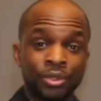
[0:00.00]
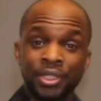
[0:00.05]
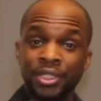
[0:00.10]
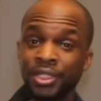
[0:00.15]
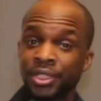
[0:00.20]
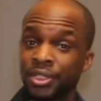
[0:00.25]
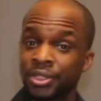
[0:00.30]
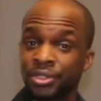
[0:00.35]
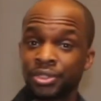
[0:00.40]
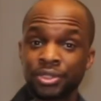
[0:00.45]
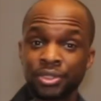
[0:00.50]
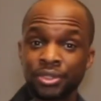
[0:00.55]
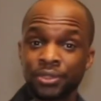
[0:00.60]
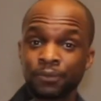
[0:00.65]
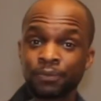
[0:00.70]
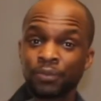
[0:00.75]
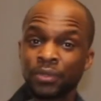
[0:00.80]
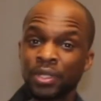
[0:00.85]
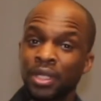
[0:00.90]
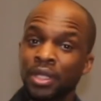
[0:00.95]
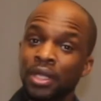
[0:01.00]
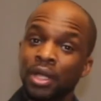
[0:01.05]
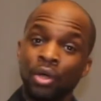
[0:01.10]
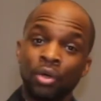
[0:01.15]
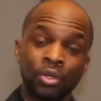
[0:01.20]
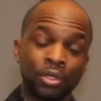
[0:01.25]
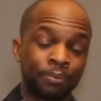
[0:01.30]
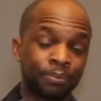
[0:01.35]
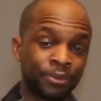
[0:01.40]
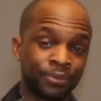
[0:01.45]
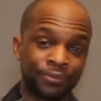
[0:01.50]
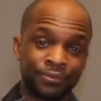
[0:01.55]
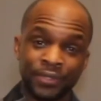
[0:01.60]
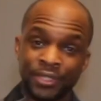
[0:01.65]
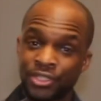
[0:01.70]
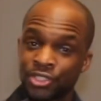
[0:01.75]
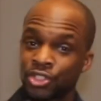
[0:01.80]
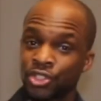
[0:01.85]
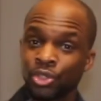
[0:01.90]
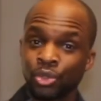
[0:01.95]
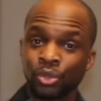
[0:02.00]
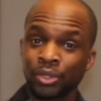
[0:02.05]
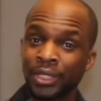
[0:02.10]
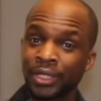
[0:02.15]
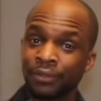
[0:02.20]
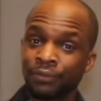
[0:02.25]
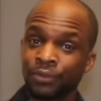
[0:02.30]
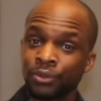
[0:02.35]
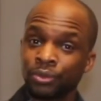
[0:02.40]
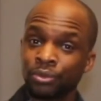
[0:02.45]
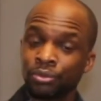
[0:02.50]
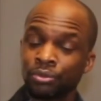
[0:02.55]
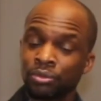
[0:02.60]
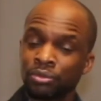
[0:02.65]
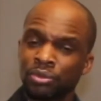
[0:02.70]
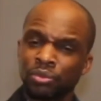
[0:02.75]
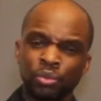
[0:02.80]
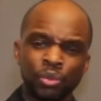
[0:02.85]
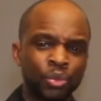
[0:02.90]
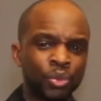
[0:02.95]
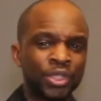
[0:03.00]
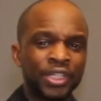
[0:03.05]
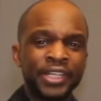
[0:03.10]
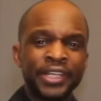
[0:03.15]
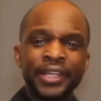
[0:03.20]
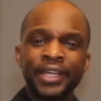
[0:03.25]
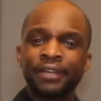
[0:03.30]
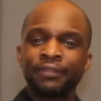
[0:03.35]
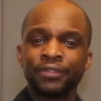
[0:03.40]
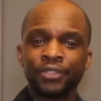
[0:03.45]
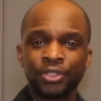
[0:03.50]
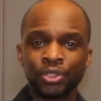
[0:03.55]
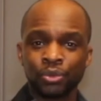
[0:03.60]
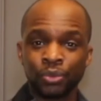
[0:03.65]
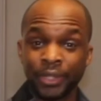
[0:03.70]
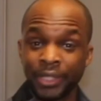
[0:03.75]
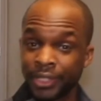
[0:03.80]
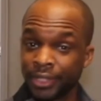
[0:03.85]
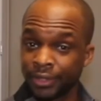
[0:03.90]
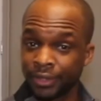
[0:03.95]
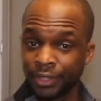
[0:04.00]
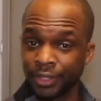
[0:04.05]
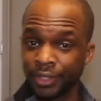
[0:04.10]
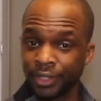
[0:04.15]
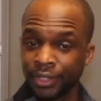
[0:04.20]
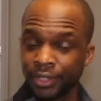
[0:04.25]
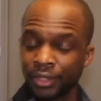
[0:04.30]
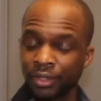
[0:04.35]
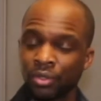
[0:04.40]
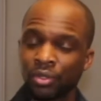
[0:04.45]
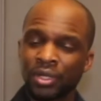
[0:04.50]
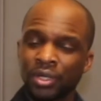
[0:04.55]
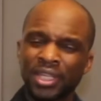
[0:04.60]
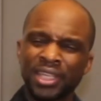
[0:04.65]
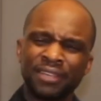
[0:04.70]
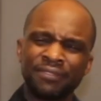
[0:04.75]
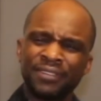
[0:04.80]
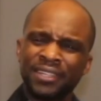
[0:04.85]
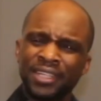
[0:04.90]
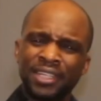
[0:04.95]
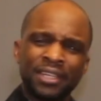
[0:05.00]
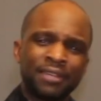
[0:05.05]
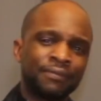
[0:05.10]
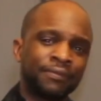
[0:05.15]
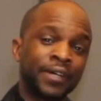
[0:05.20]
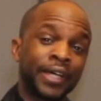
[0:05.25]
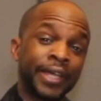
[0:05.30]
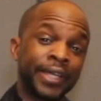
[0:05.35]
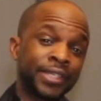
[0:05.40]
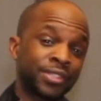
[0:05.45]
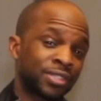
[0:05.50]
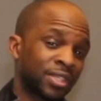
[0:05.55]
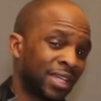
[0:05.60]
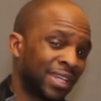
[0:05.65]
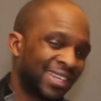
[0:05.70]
this on a professional level. We will never do anything or give any advice